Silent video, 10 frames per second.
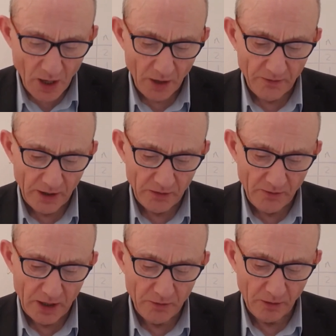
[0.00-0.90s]
In fact, the
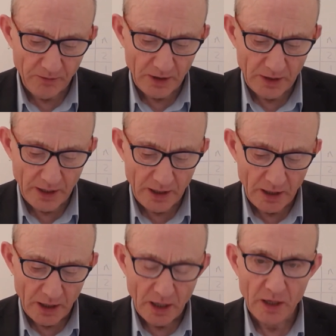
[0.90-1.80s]
value for field A
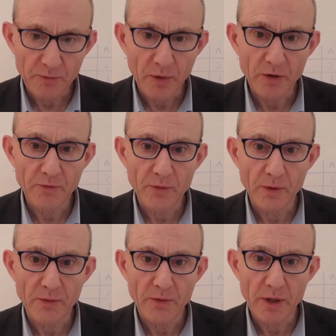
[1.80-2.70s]
is
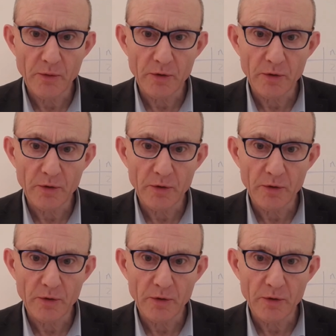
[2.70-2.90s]
0.43,